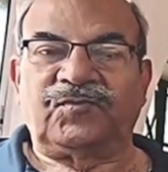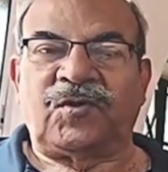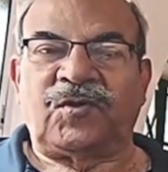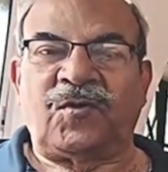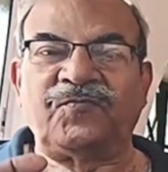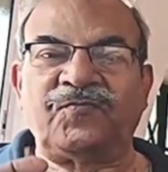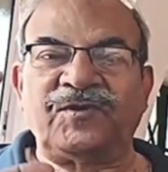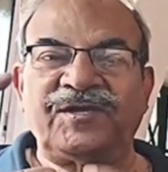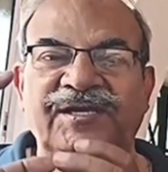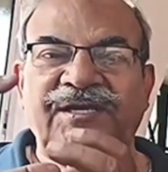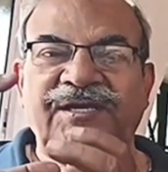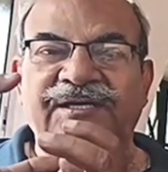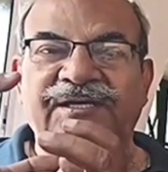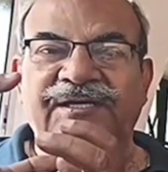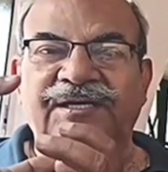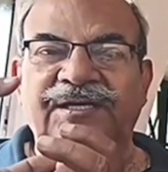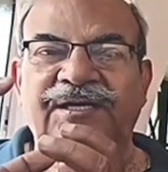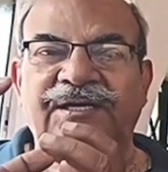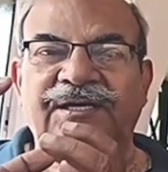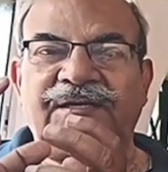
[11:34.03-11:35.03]

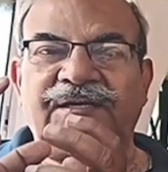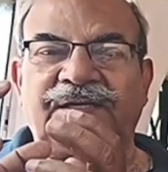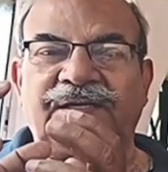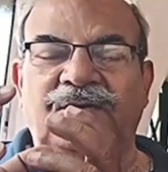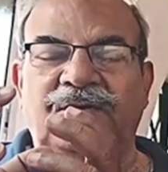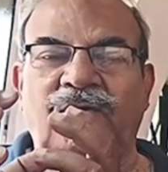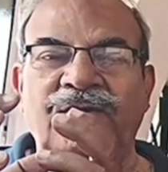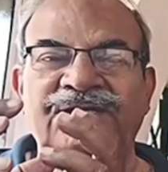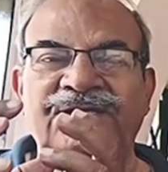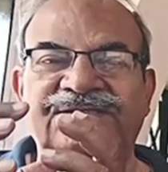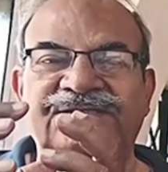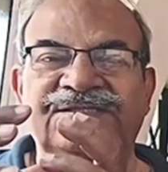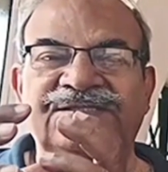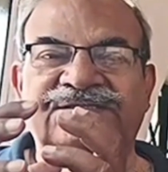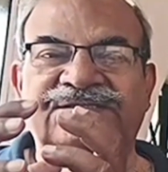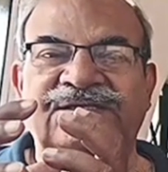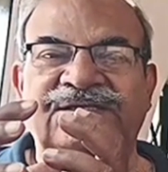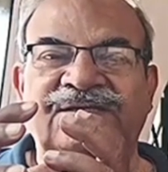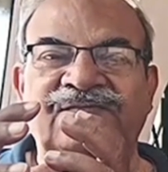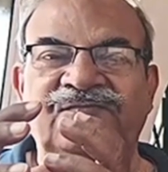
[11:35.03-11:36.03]
complicated oil
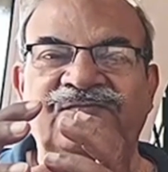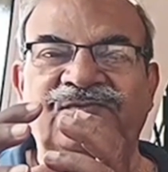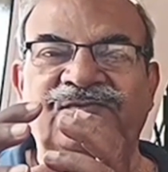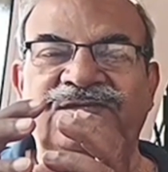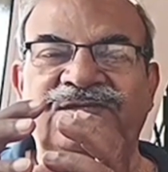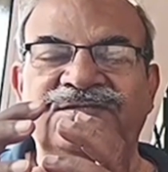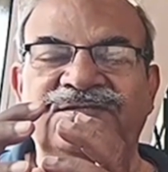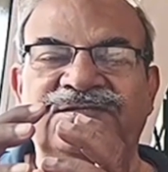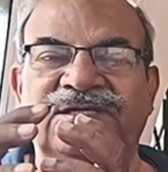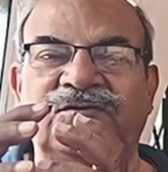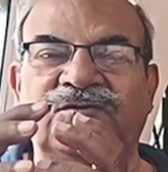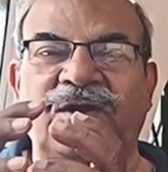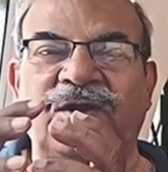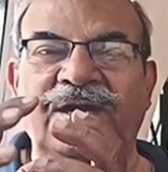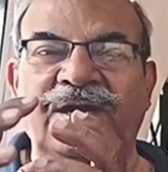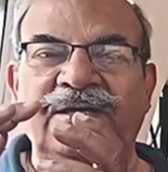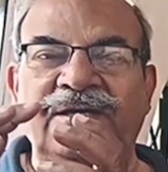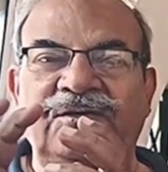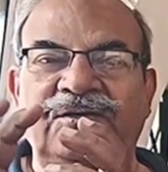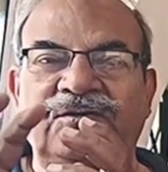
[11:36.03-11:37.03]
system is
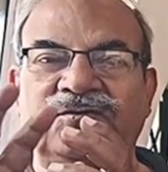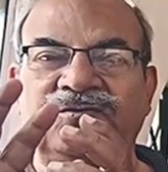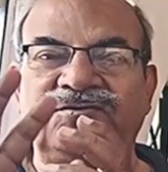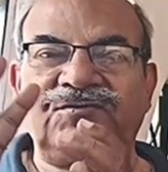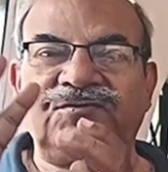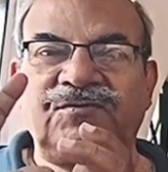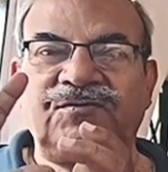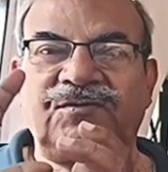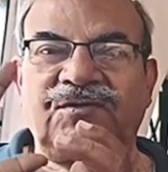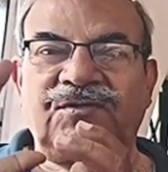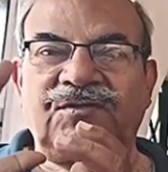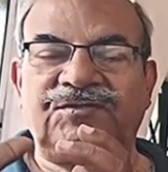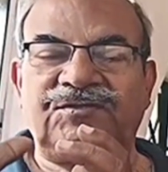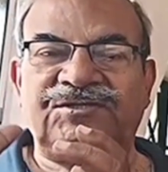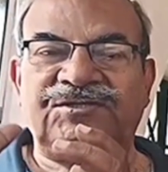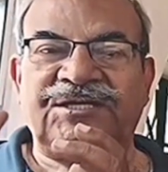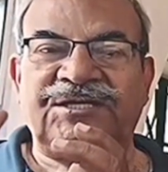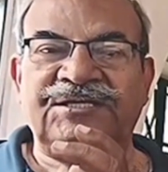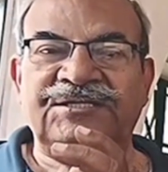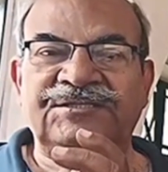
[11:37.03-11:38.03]
required to
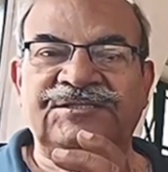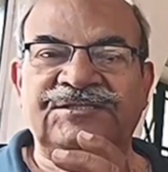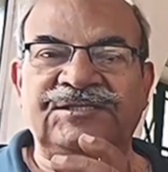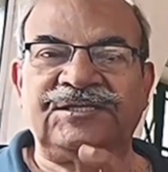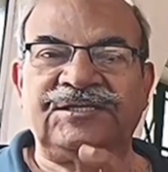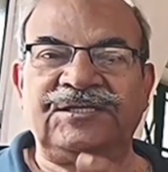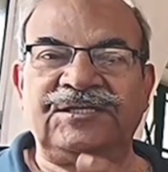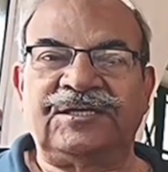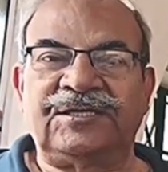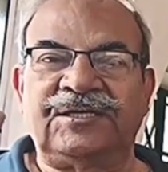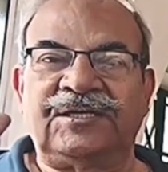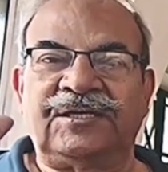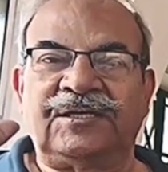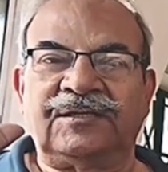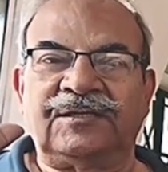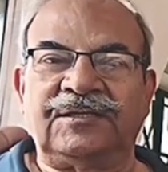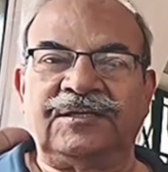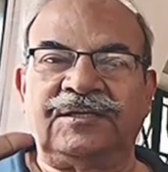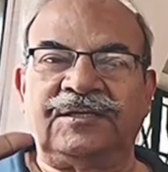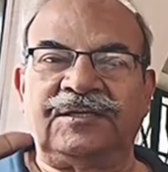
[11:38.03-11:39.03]
change
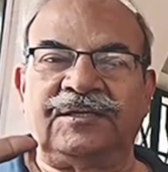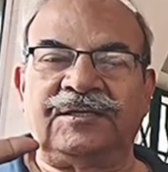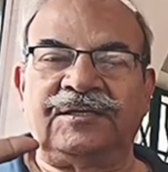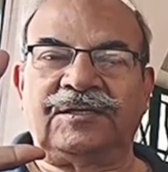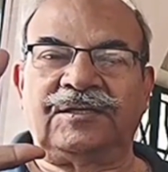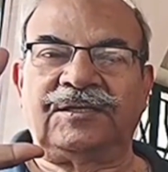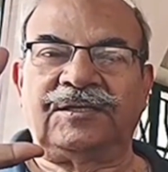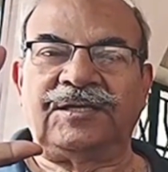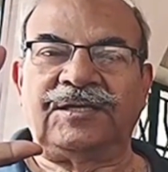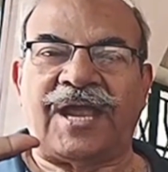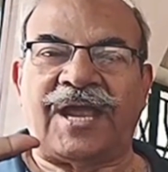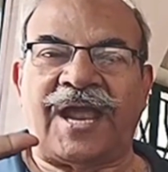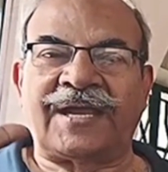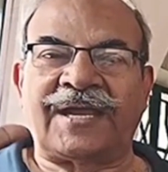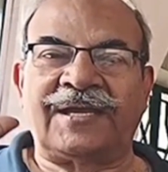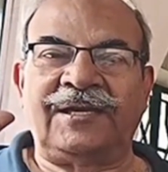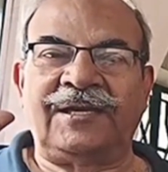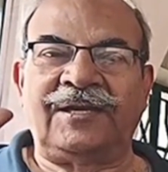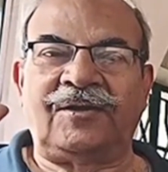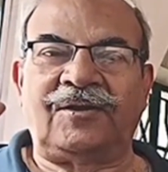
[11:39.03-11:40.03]
the
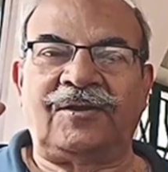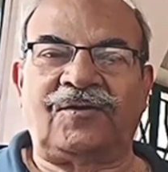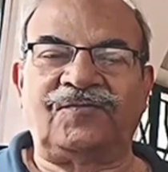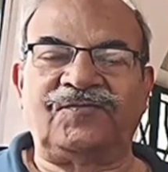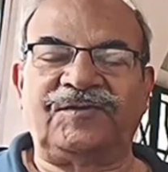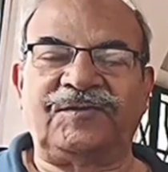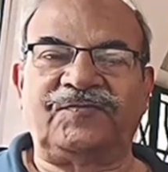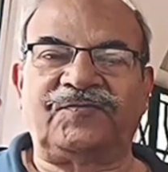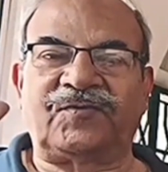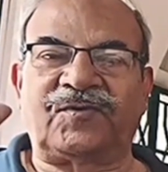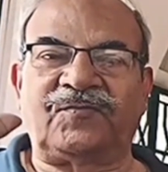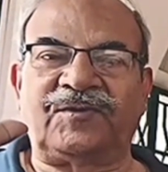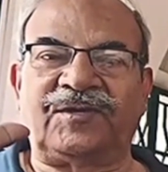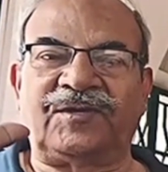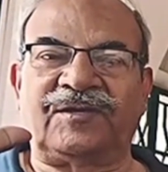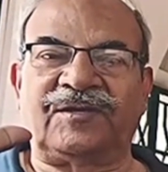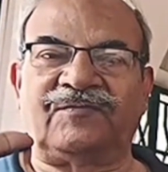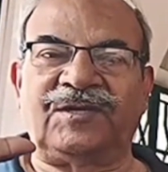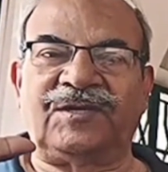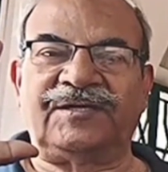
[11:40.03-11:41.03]
angle of the
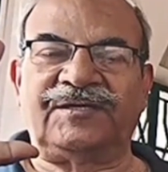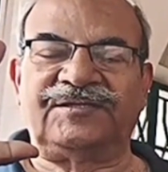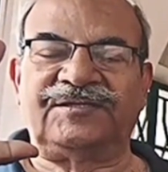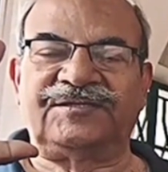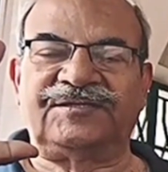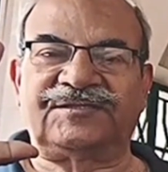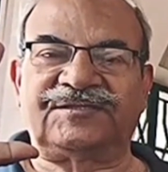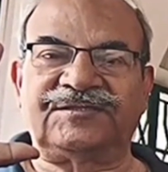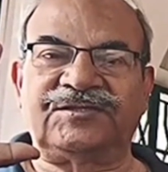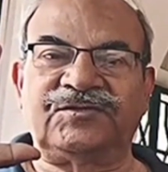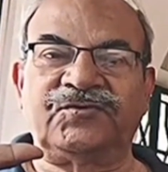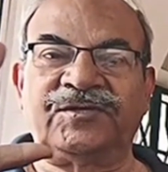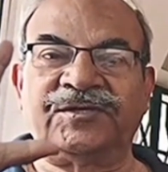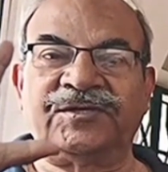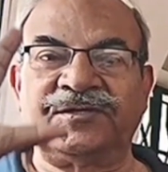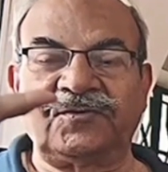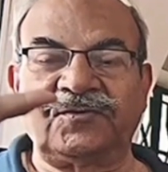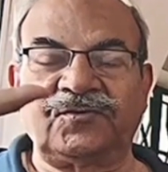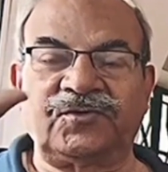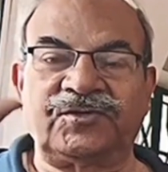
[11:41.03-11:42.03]
propeller blades
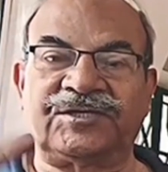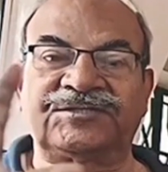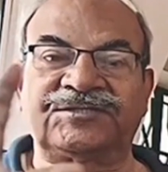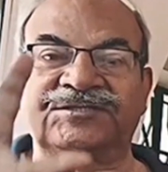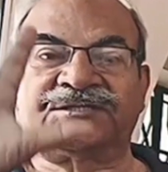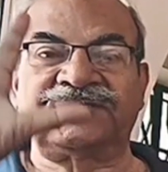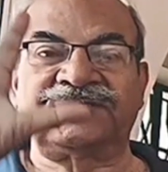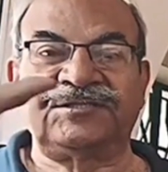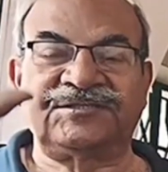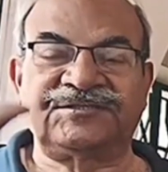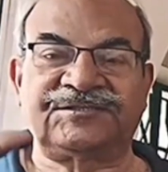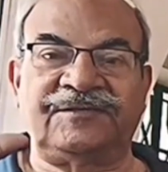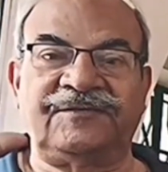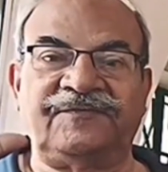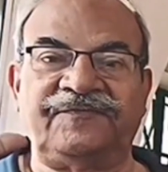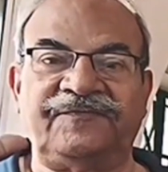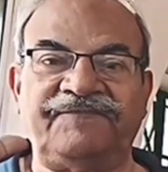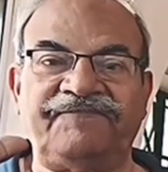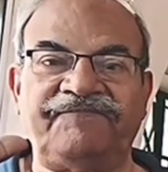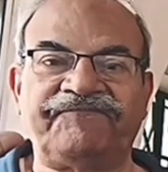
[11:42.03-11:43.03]
during the rotation
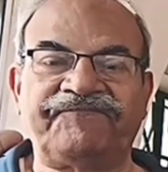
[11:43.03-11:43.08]
itself?